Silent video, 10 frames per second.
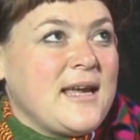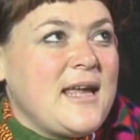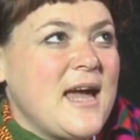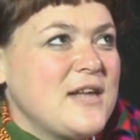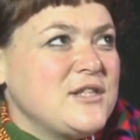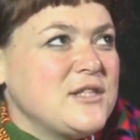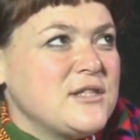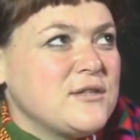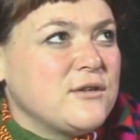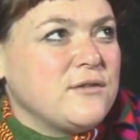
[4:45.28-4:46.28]

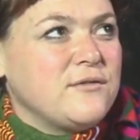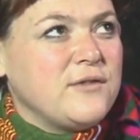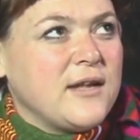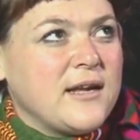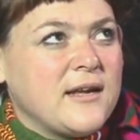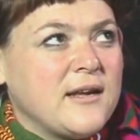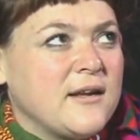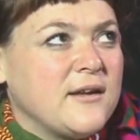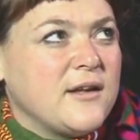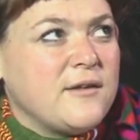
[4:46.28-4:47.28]
just sort of like
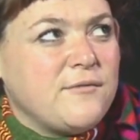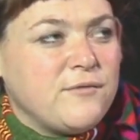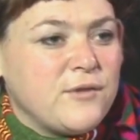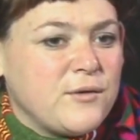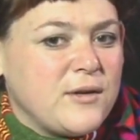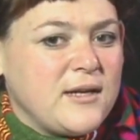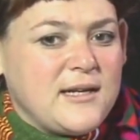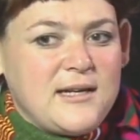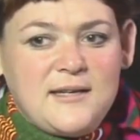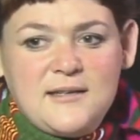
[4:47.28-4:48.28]
it floated
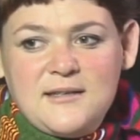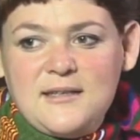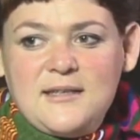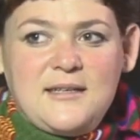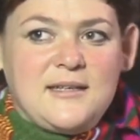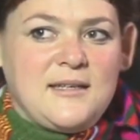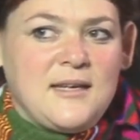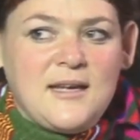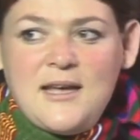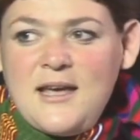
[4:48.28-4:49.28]
in.
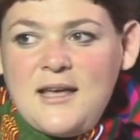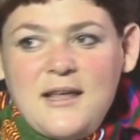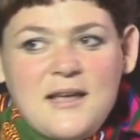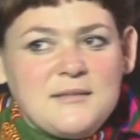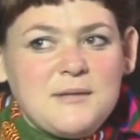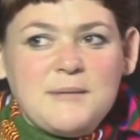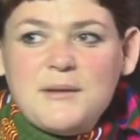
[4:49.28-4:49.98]
Something